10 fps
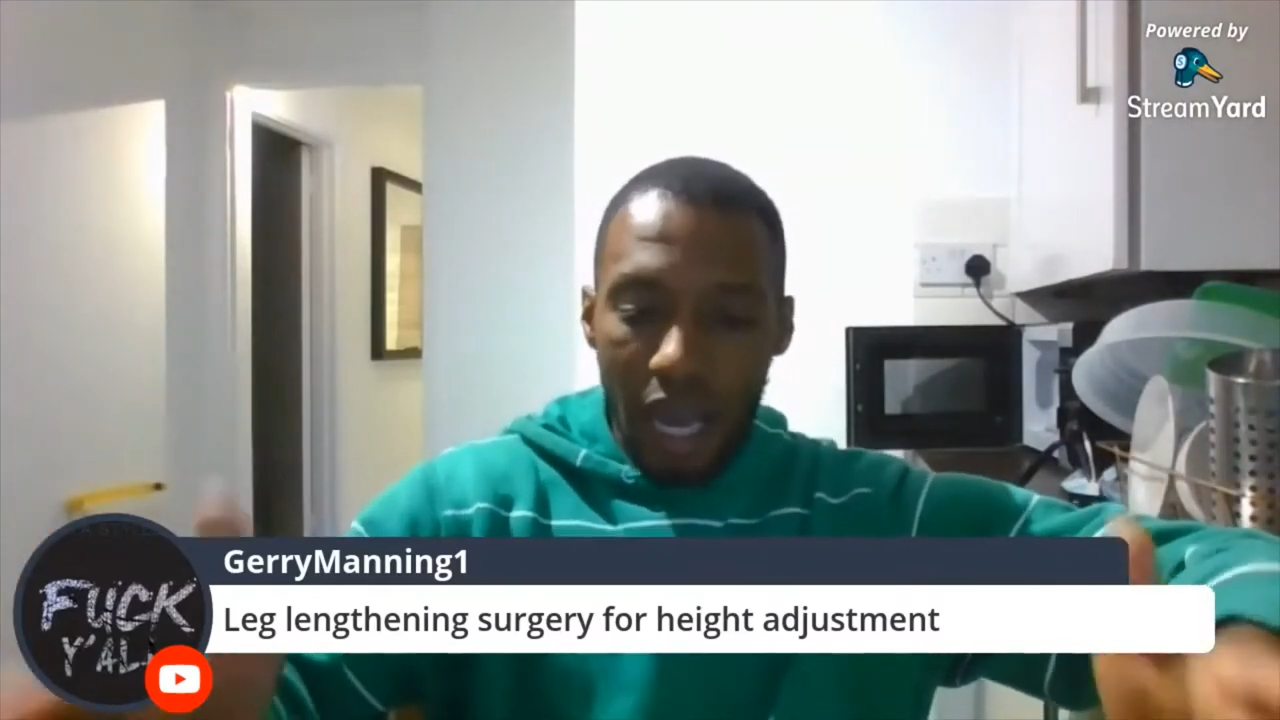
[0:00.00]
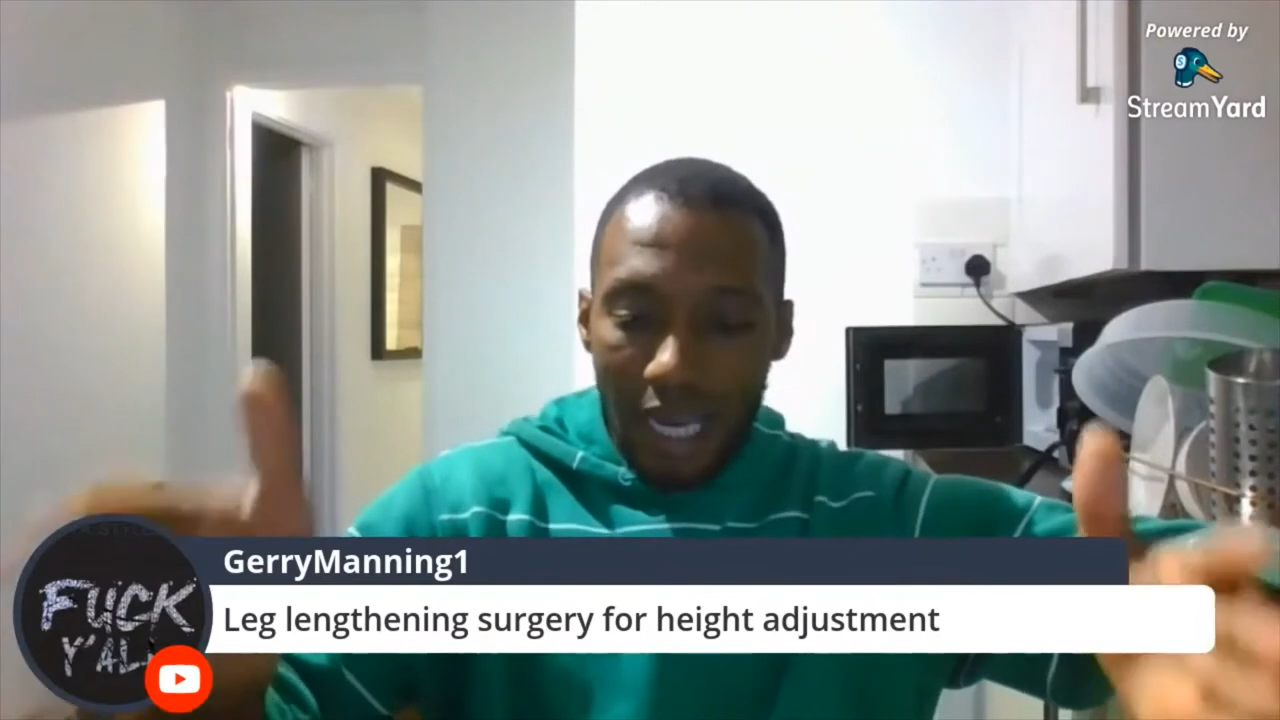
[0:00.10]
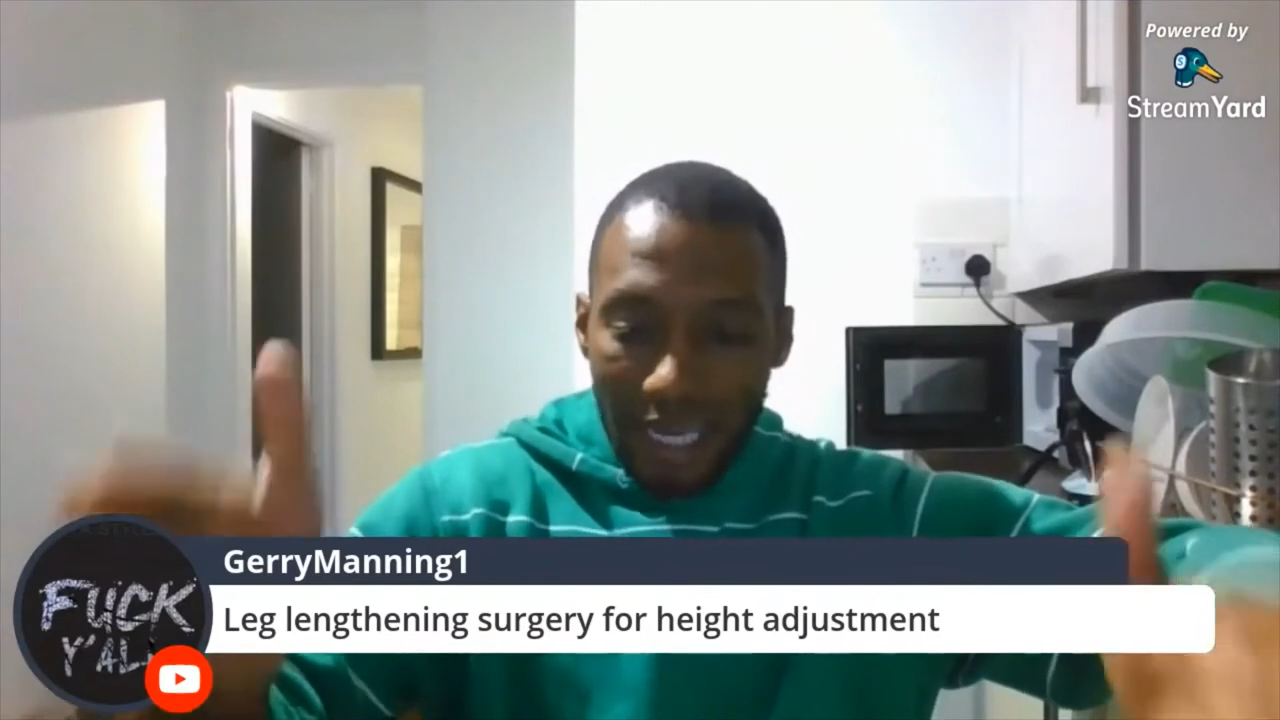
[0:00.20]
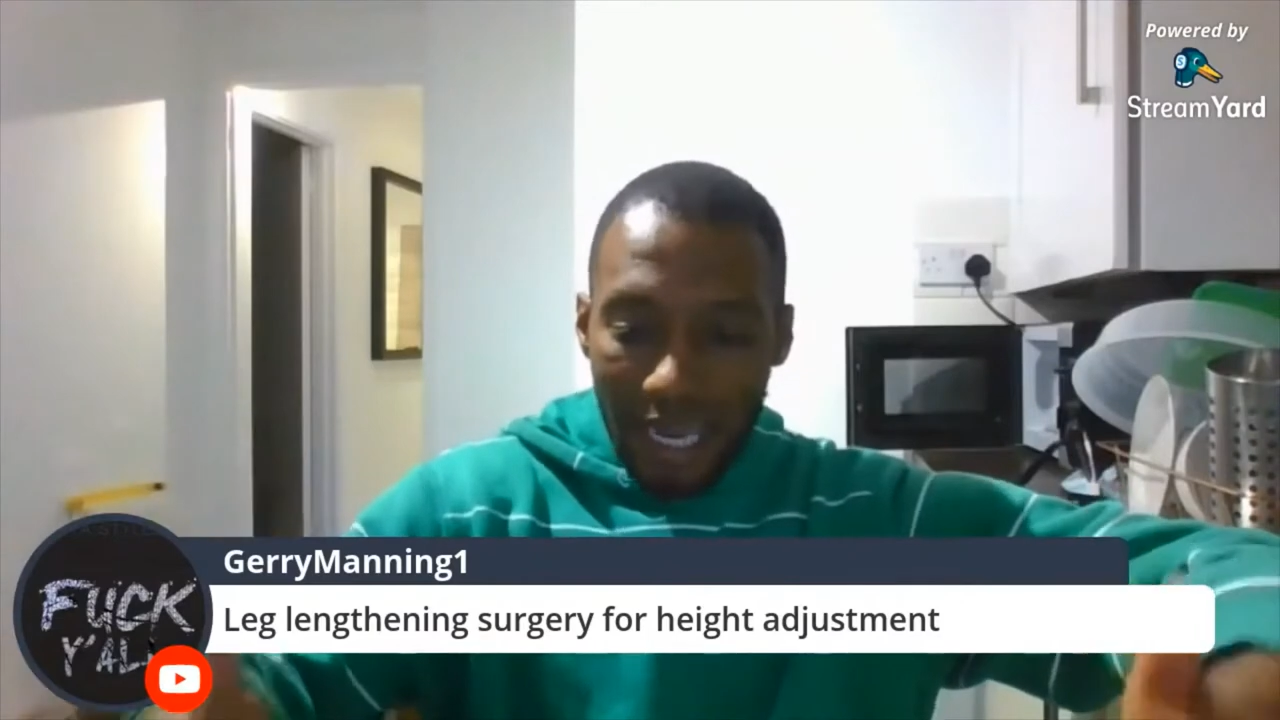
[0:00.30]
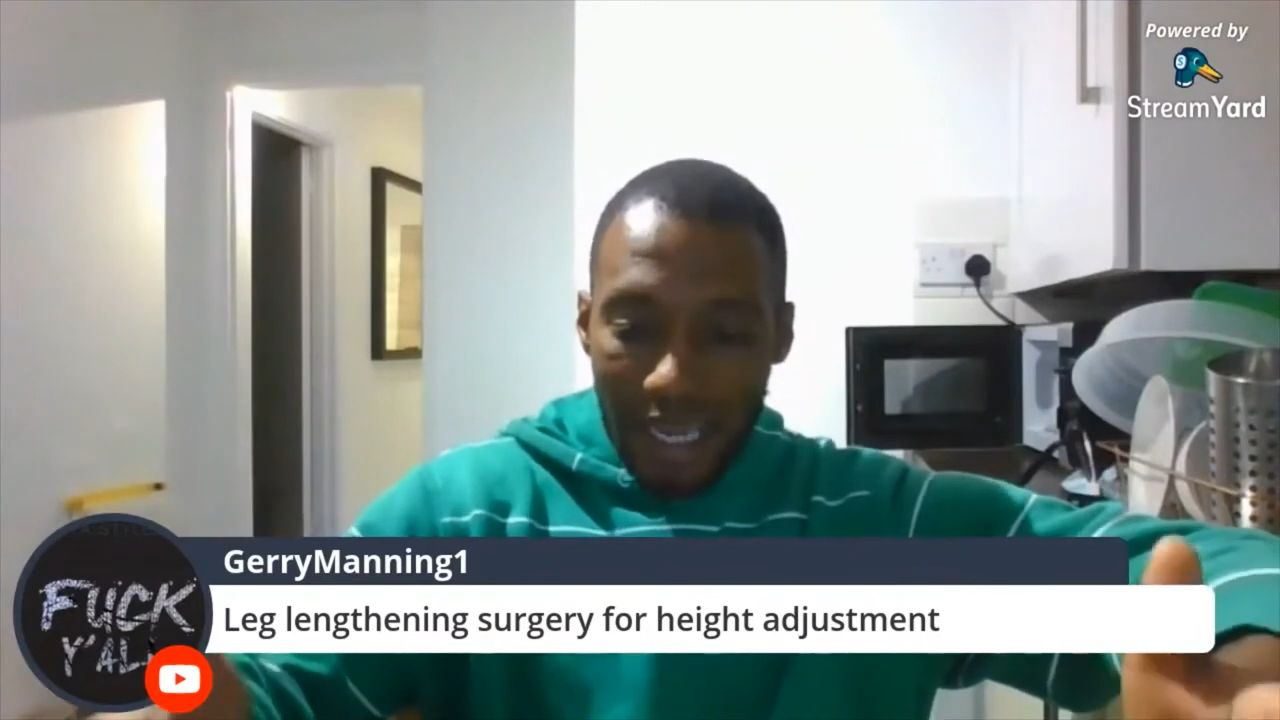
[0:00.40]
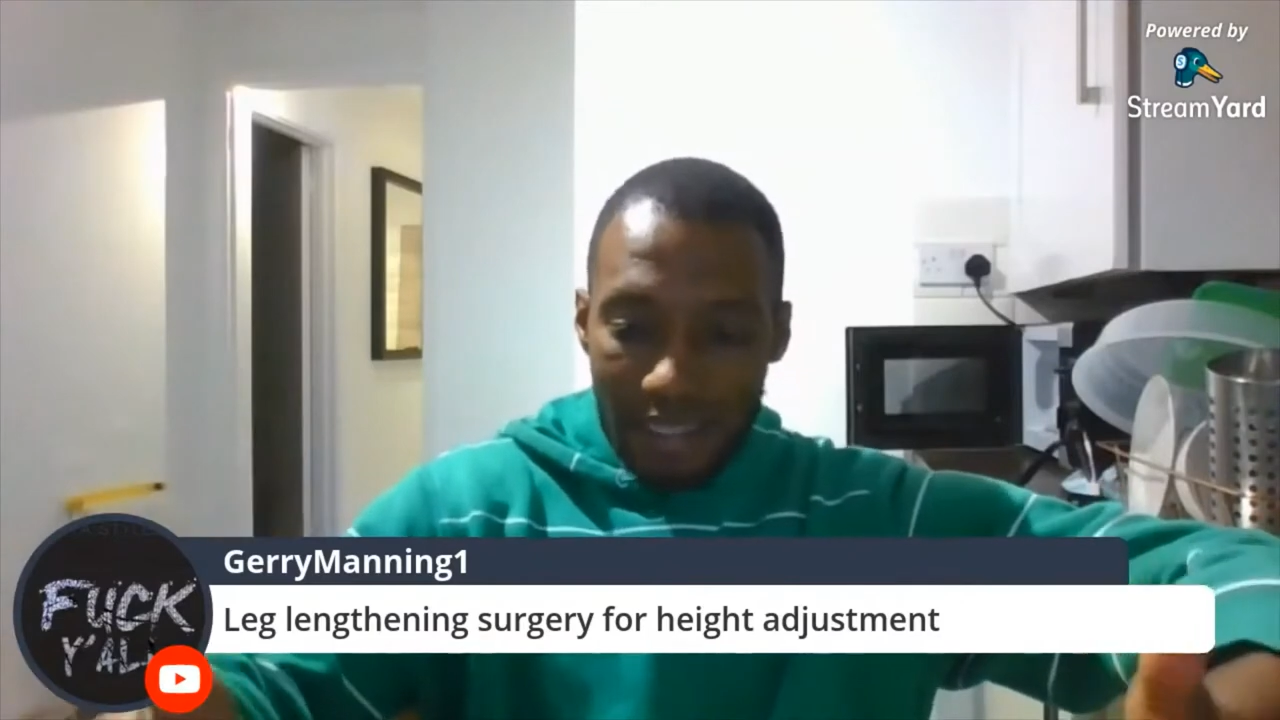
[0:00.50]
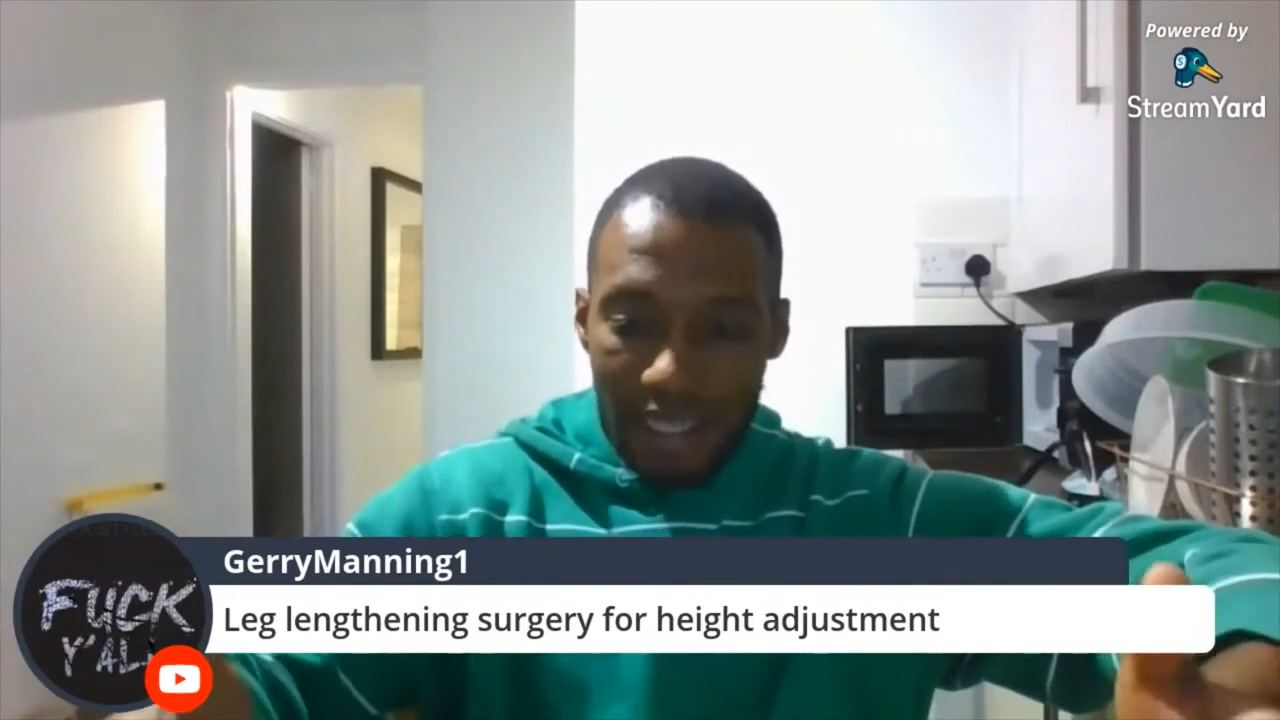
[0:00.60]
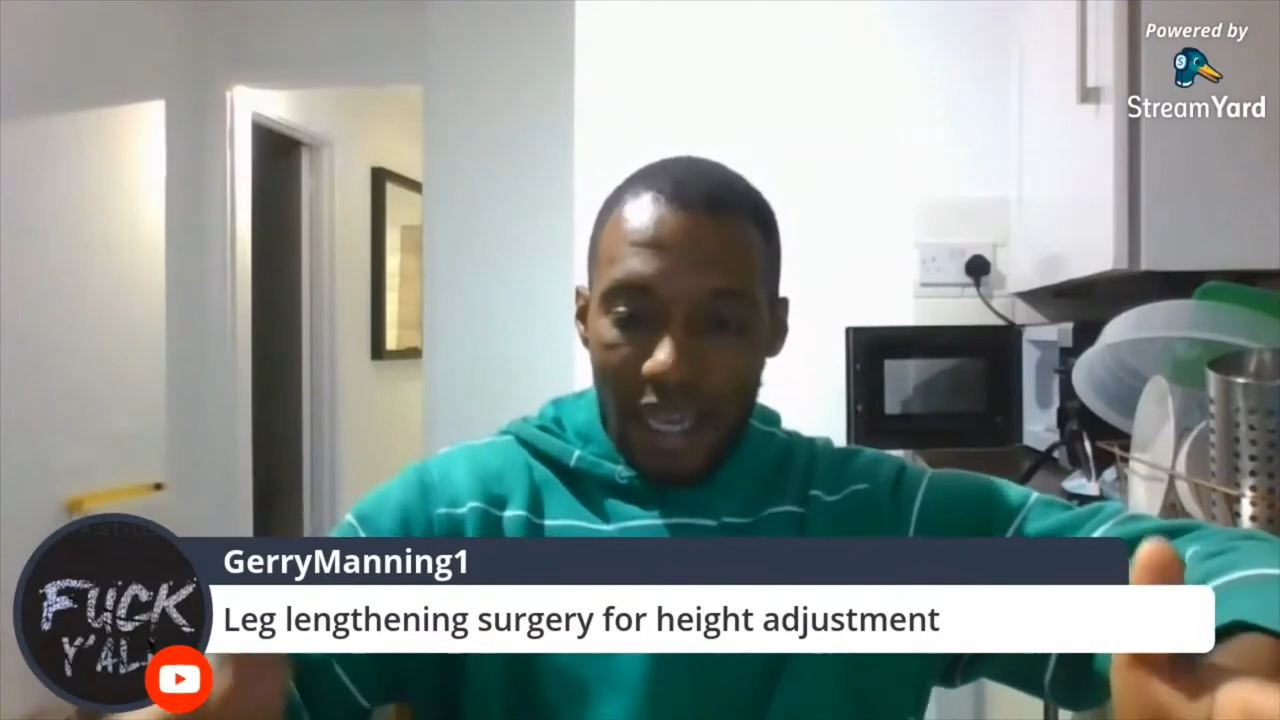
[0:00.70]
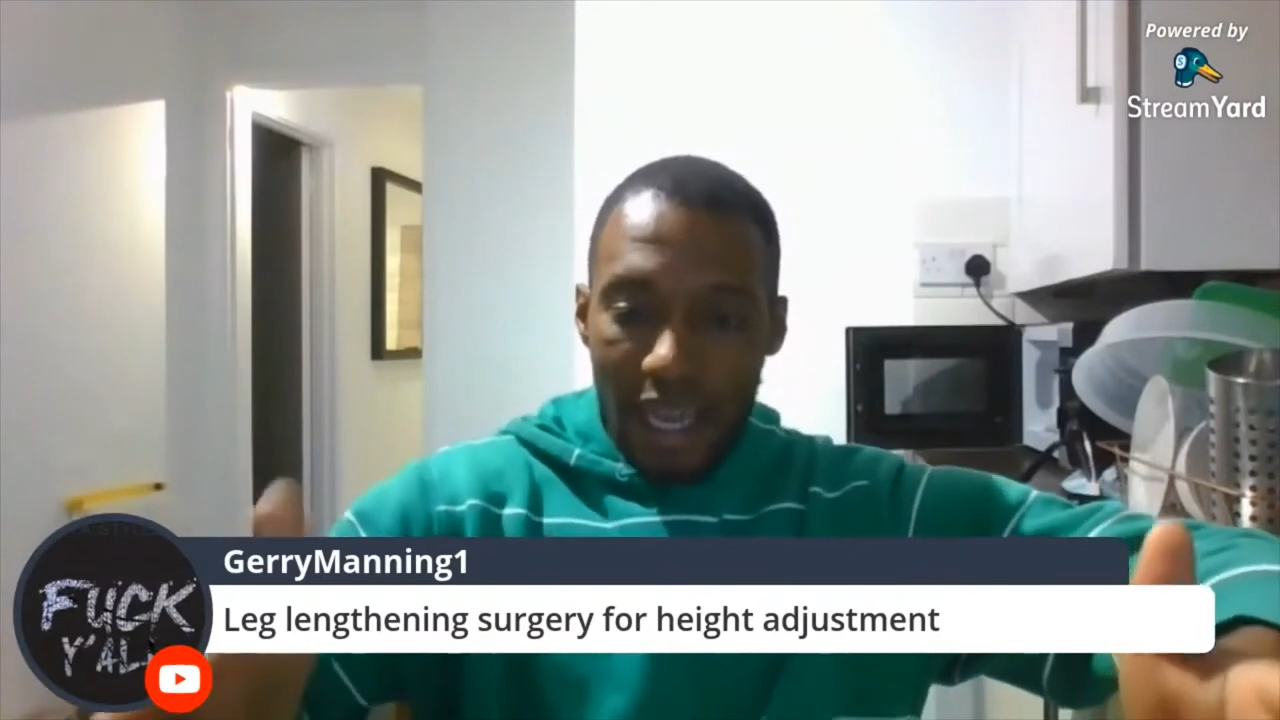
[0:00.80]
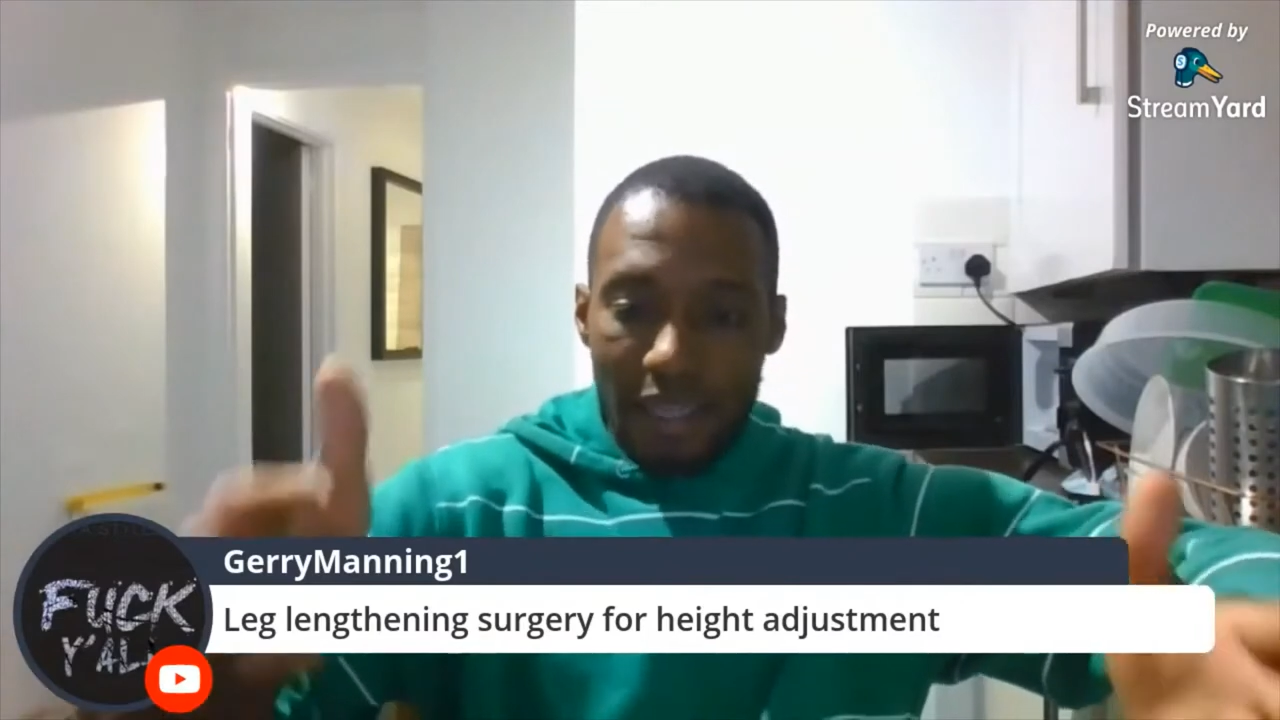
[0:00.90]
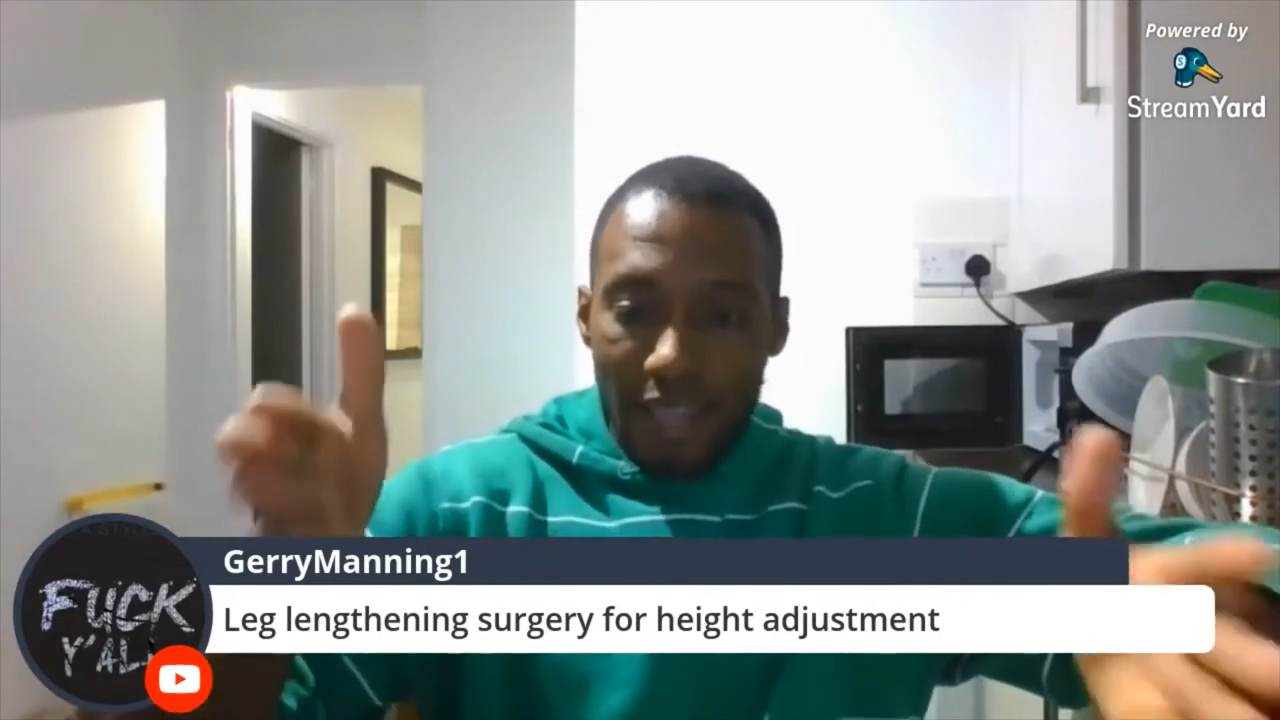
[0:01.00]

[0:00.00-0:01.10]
unless